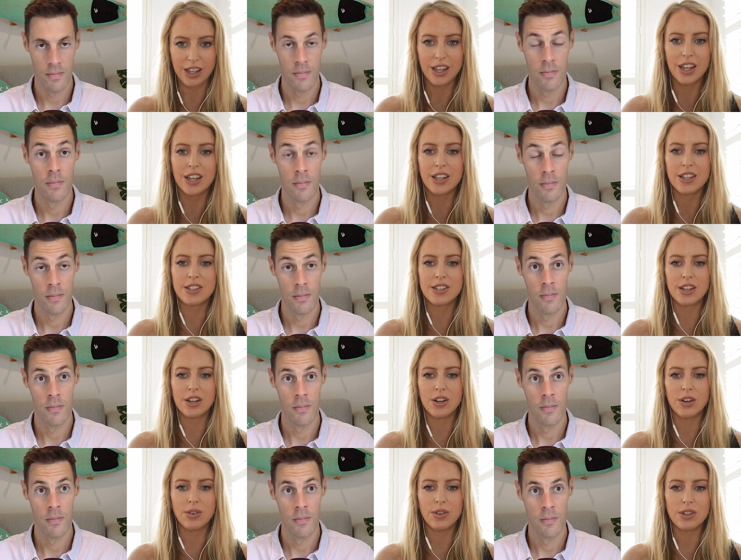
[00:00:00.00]

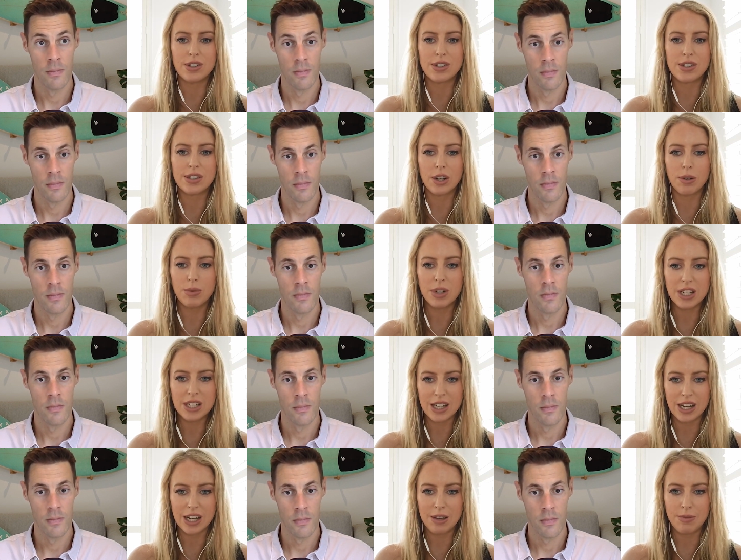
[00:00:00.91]
Speaker 1: So, so many
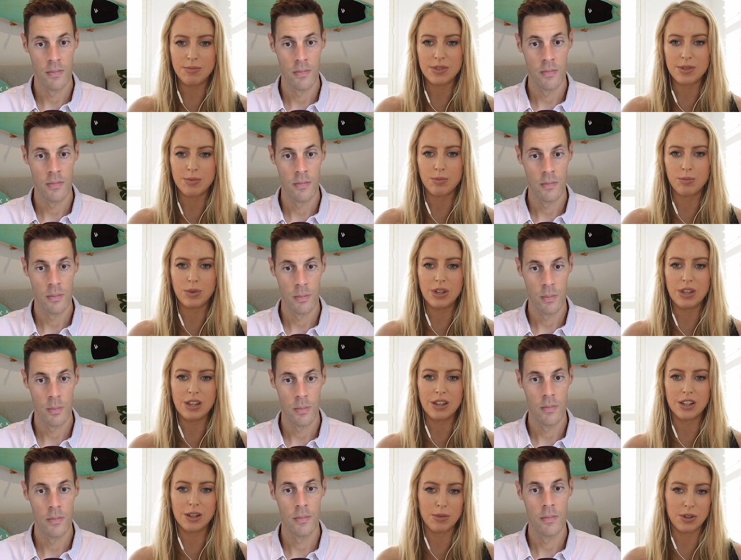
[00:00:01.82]
times we
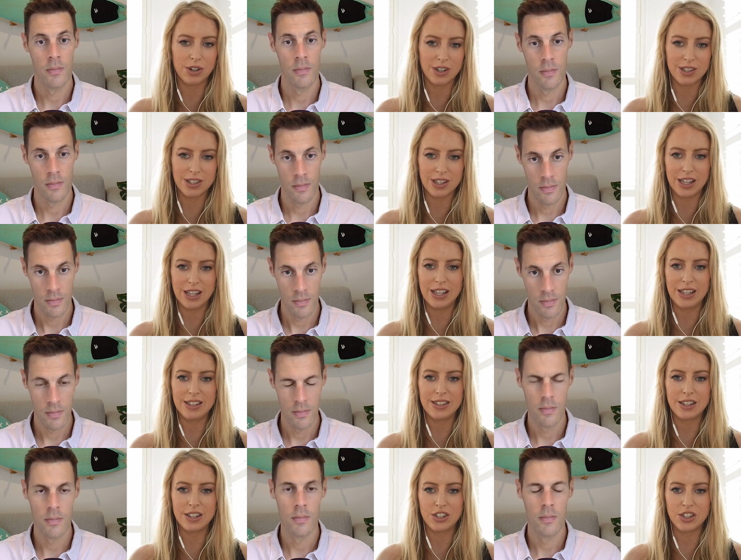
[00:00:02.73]
come across clients that
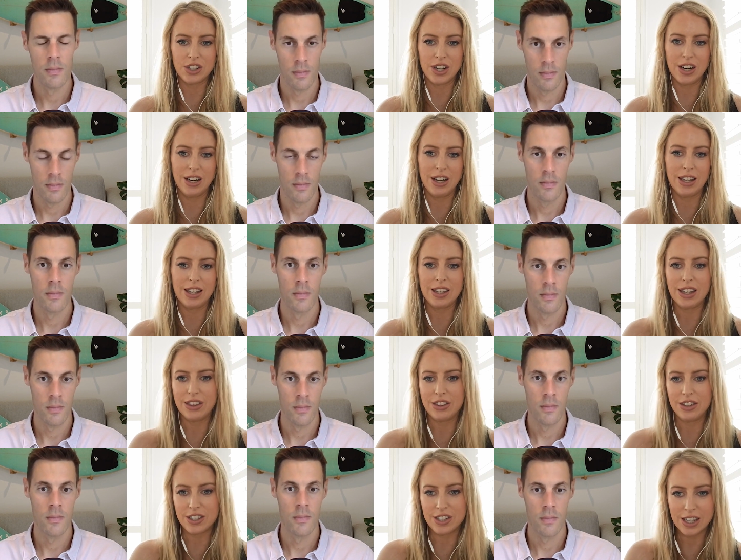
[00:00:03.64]
are trying to like get their
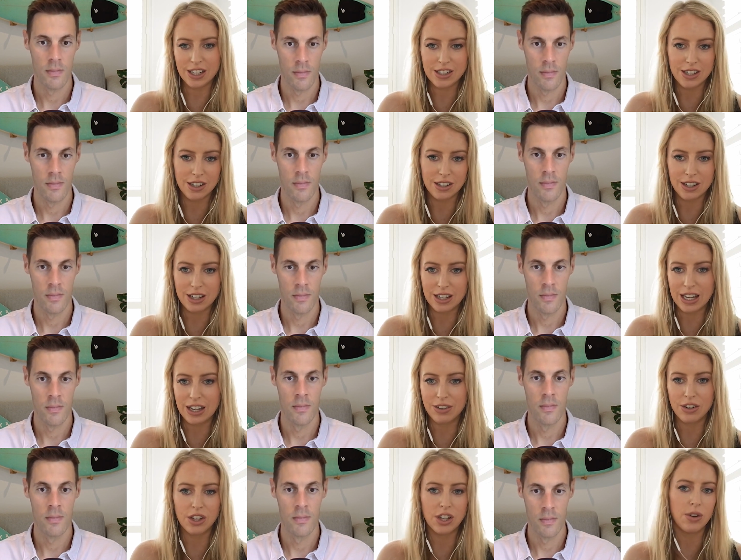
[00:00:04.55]
TikTok account
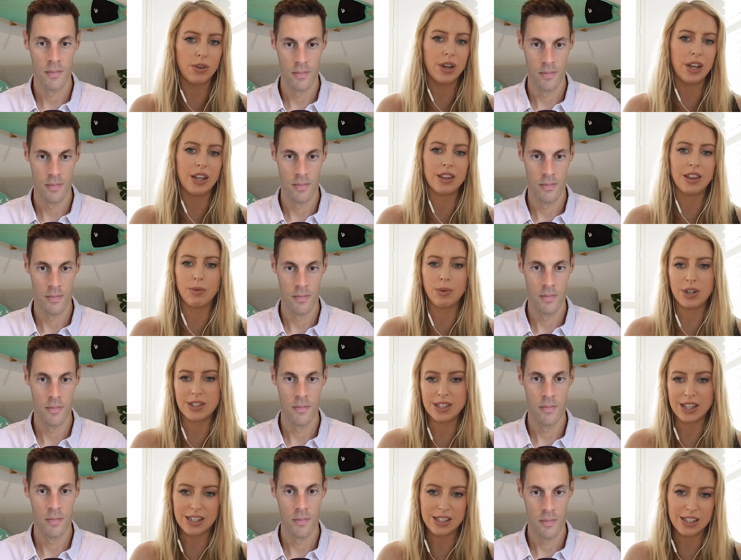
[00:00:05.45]
going. They want to
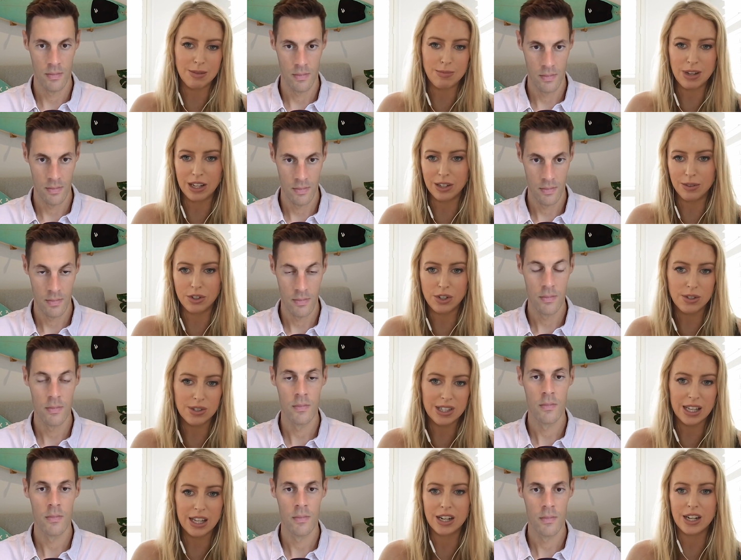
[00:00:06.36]
send email
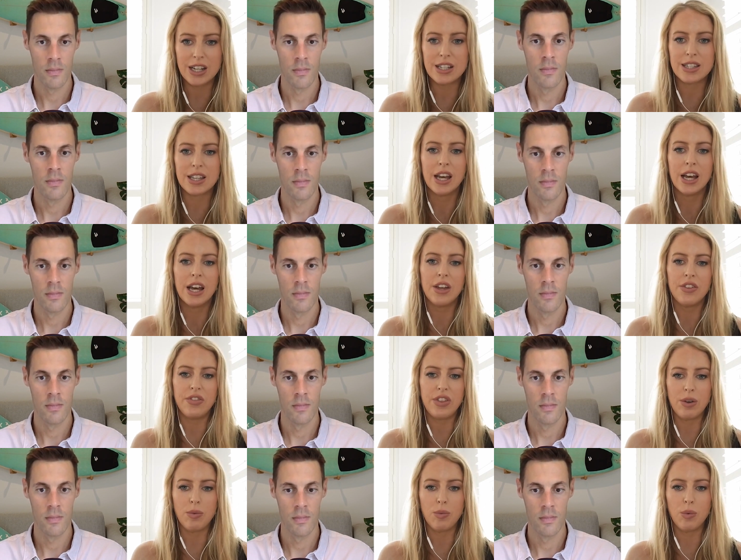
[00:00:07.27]
newsletters. They
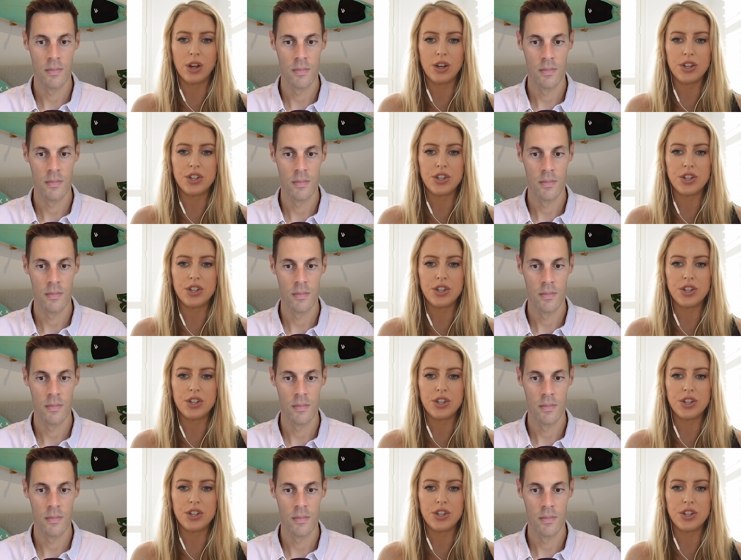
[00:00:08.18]
want